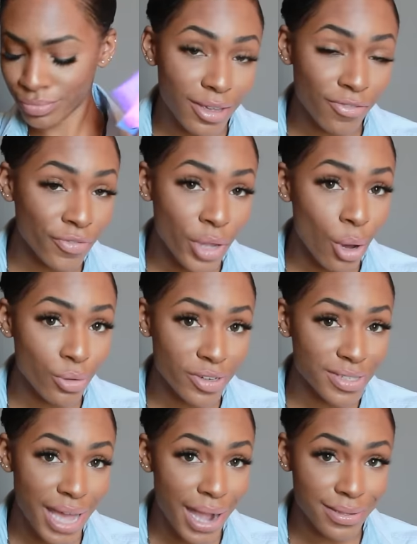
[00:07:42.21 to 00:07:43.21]
if Flo
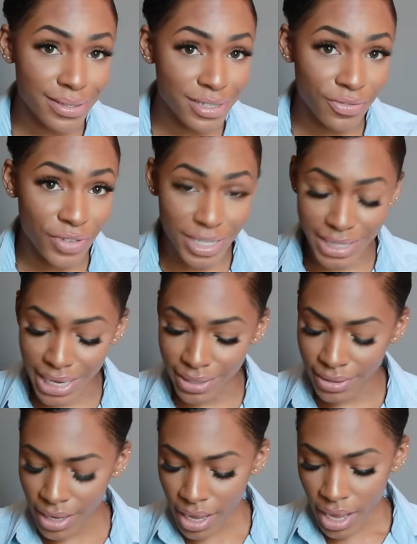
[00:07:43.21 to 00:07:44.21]
decides to visit.
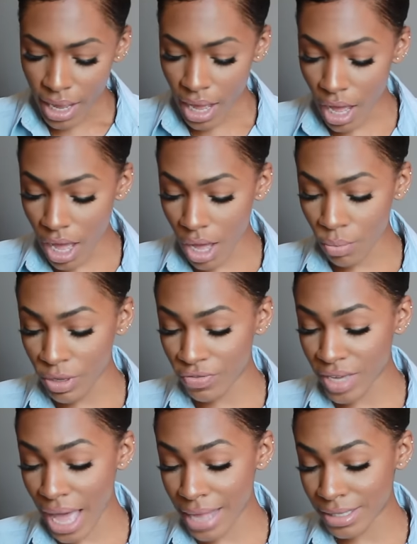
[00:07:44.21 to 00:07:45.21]
Uh,
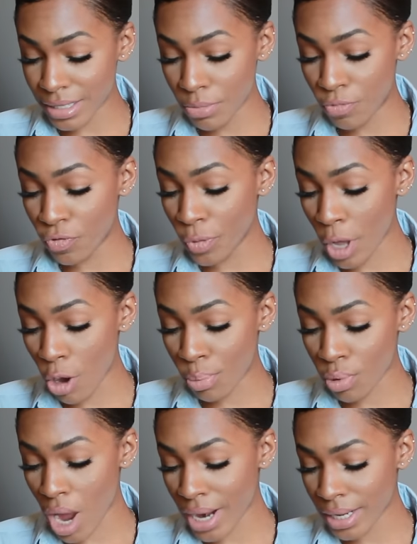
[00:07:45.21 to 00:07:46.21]
we've got some Flo
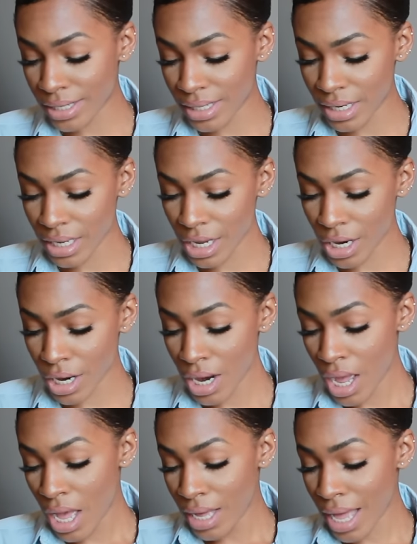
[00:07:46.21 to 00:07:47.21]
products in
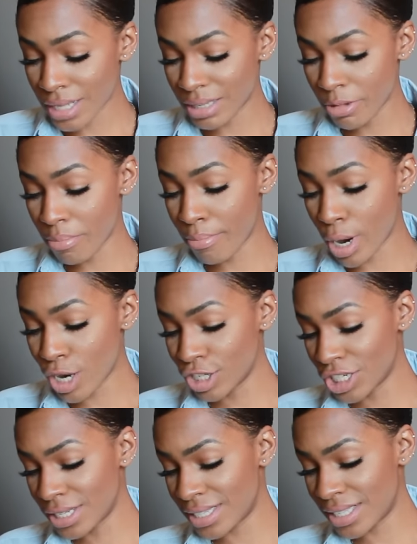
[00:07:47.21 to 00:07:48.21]
here. Got some
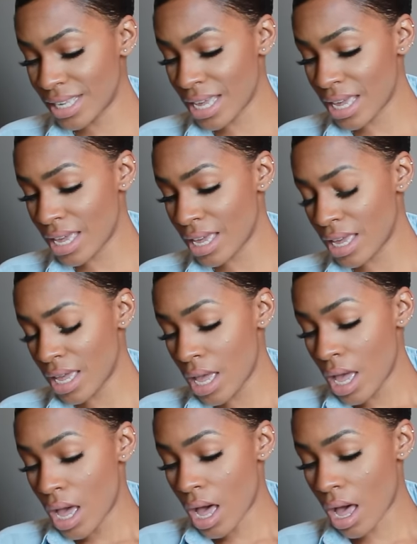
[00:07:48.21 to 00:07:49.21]
emergency.
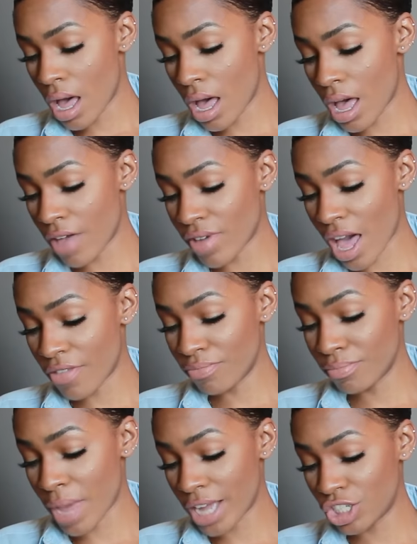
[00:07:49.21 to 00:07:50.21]
Uh, I've
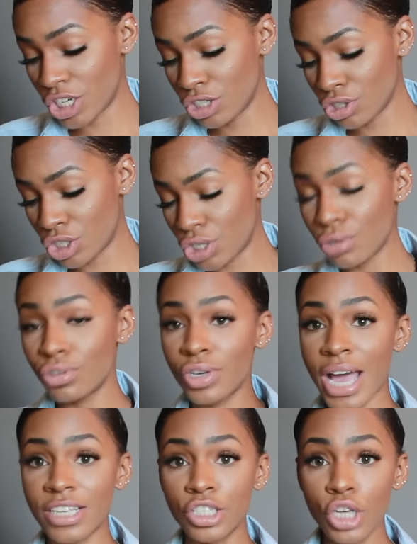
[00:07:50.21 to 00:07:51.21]
got my ginger chews.
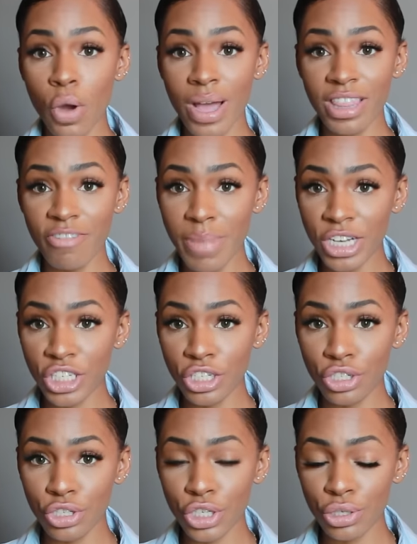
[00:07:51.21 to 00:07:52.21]
You guys know I love my
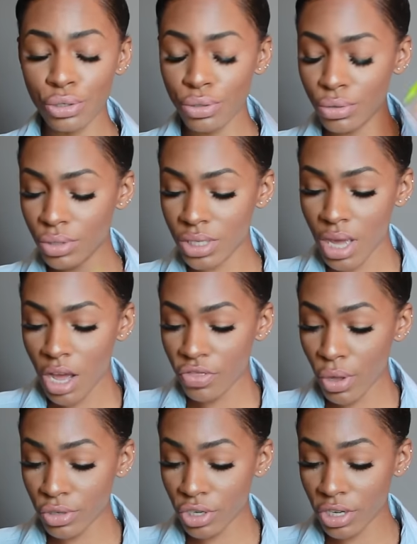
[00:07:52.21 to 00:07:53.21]
ginger chews.
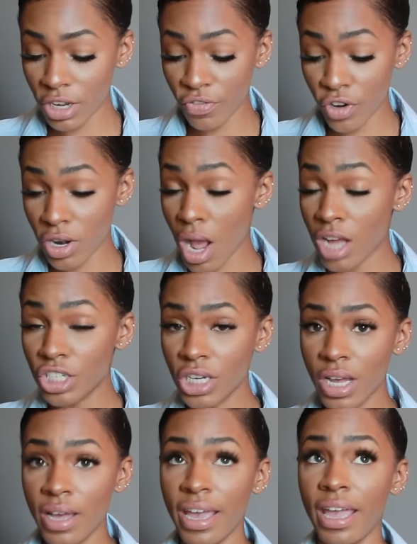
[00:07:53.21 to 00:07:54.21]
Those are good for
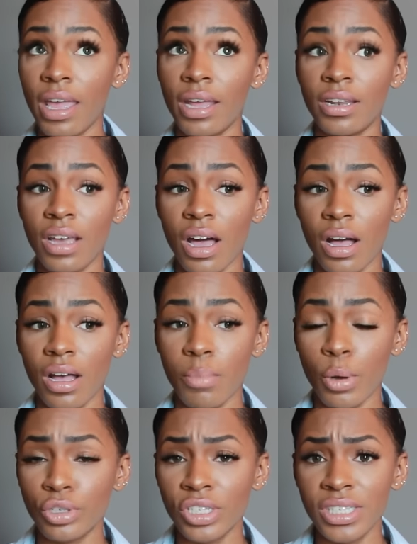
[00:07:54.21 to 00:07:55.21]
nausea and uh,
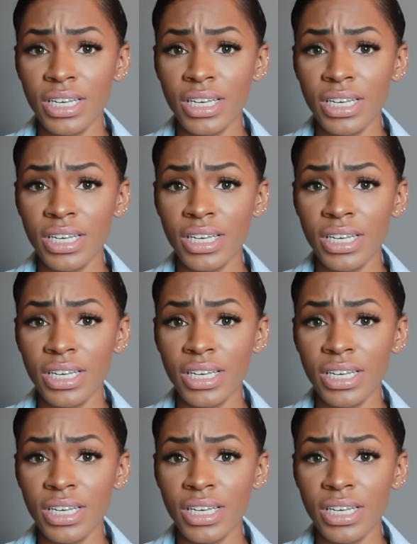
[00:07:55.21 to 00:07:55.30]
motion